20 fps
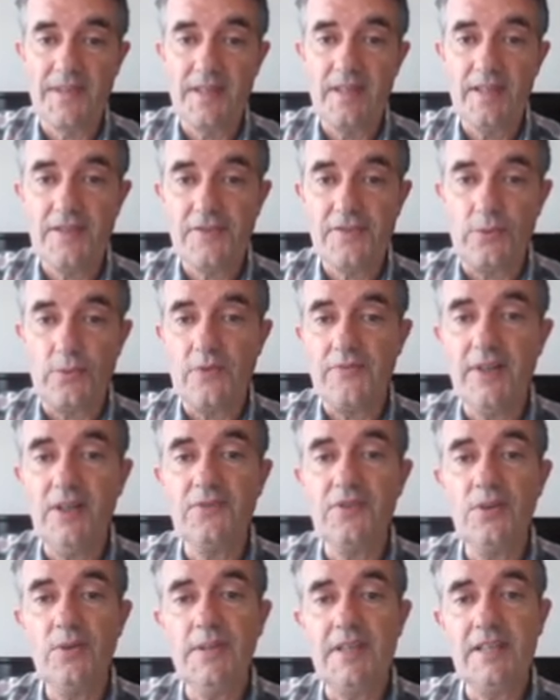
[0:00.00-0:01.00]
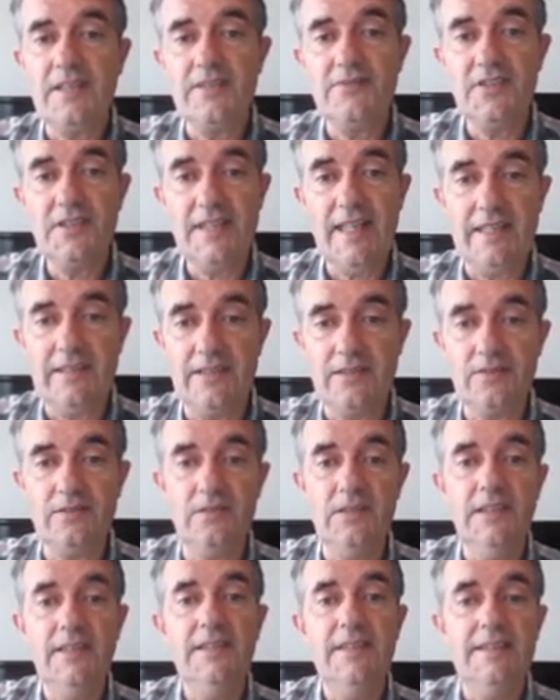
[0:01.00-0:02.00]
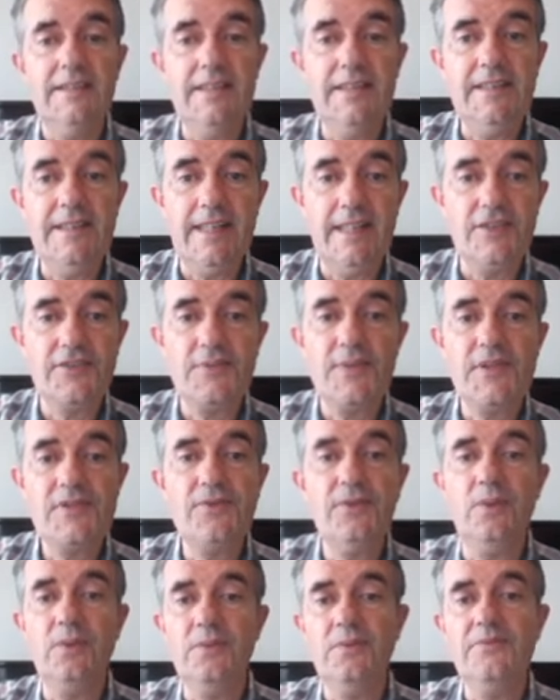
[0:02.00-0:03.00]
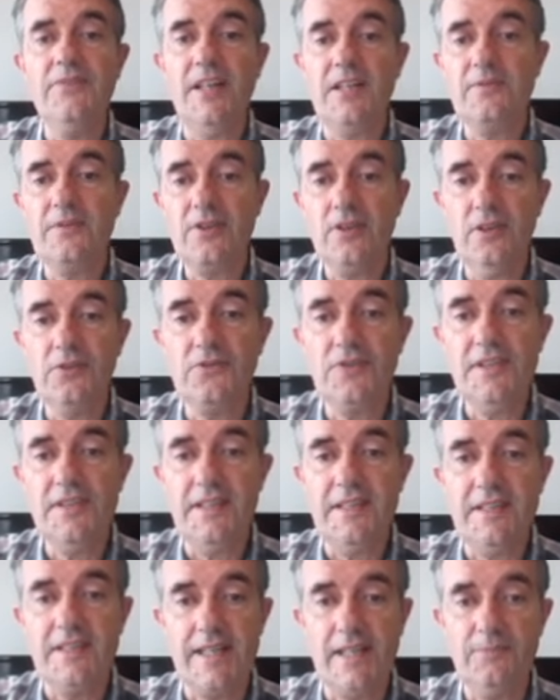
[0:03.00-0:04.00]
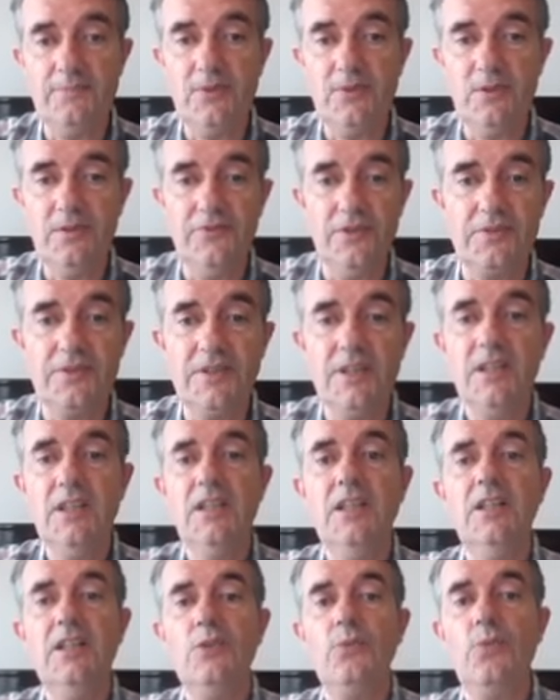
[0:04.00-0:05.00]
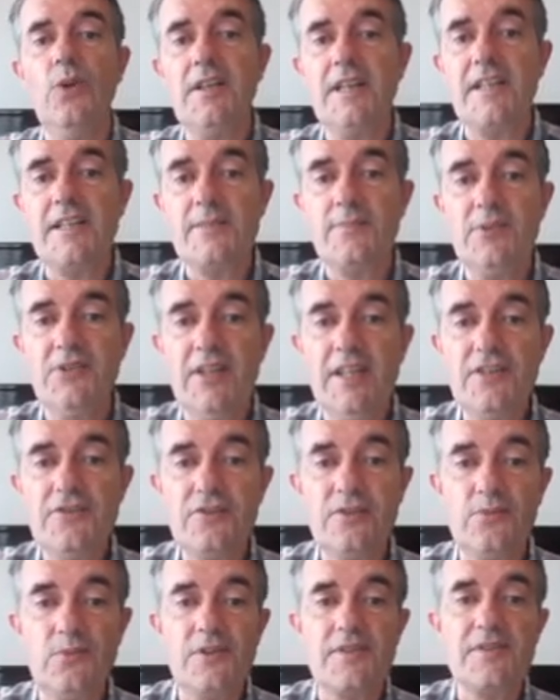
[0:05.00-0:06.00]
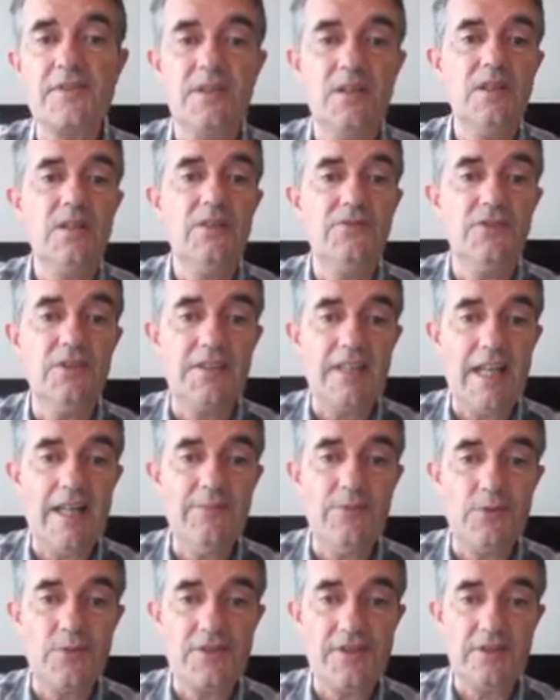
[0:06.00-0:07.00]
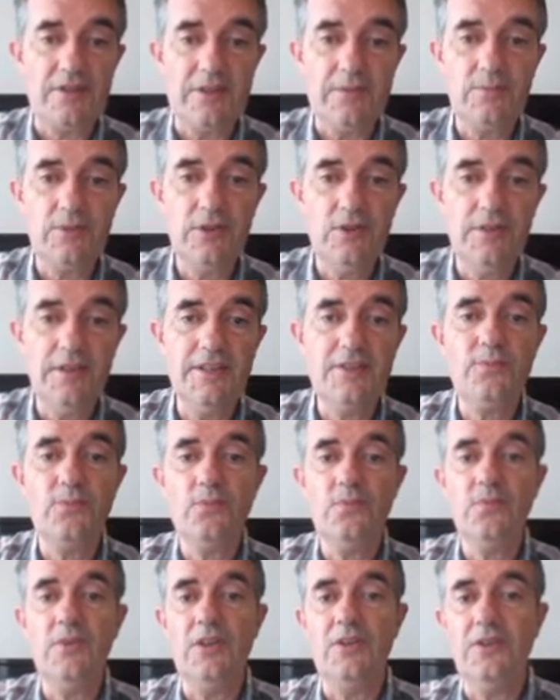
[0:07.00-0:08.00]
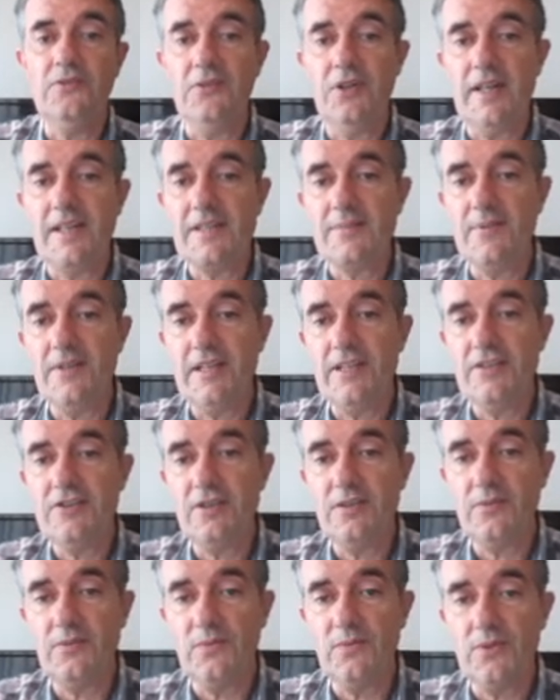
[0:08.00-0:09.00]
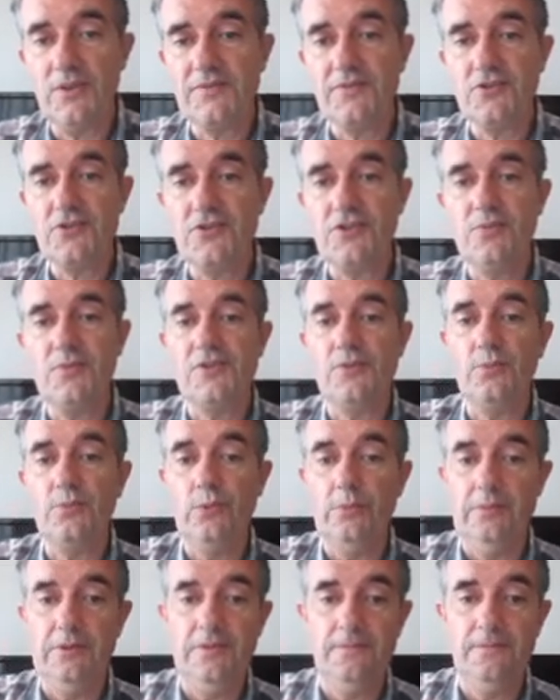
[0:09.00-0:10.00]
So without going into the technical details, we saw with that concrete example that one explanation was that Emma was unemployed, one other explanation was that she was a woman.